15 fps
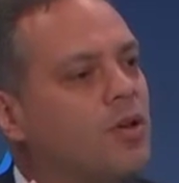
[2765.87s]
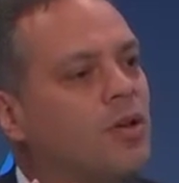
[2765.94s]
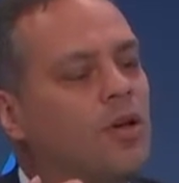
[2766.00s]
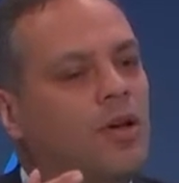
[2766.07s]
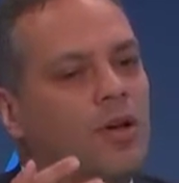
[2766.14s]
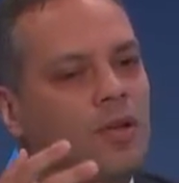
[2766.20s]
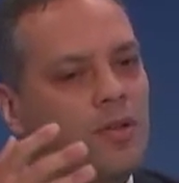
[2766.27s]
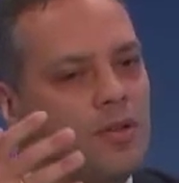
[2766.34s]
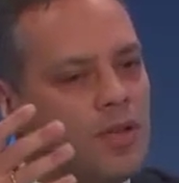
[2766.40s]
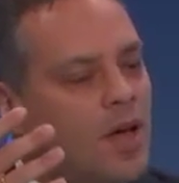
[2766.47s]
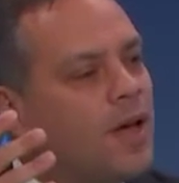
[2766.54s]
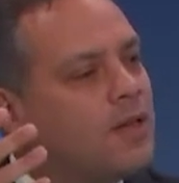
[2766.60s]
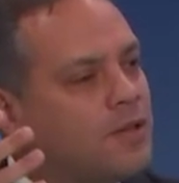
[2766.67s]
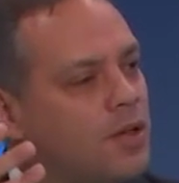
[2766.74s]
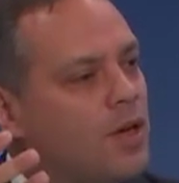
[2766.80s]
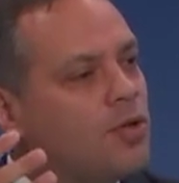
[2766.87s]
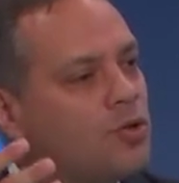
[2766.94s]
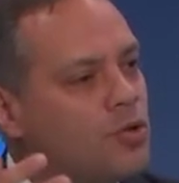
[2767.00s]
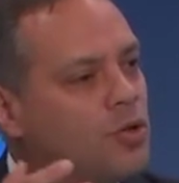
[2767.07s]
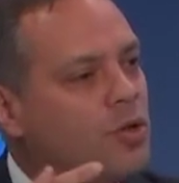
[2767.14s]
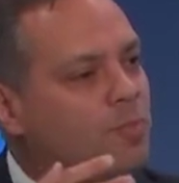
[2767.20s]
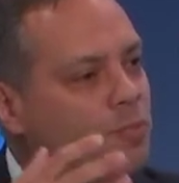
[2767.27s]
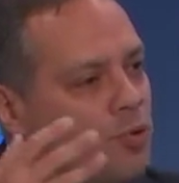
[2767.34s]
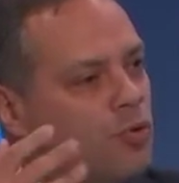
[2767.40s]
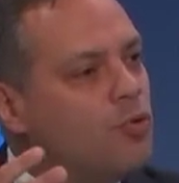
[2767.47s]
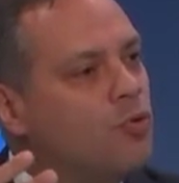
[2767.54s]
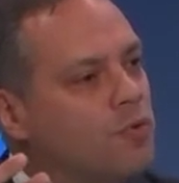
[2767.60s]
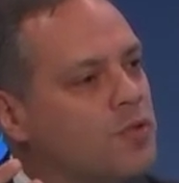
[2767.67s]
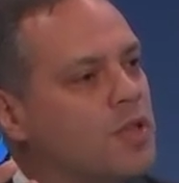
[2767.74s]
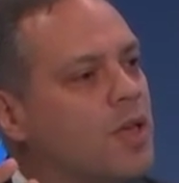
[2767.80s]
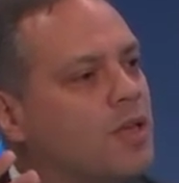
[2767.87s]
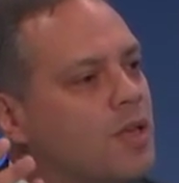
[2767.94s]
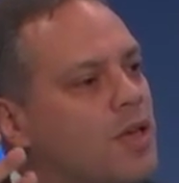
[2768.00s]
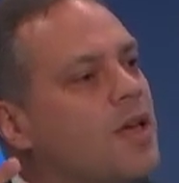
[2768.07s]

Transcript: that actually proves that,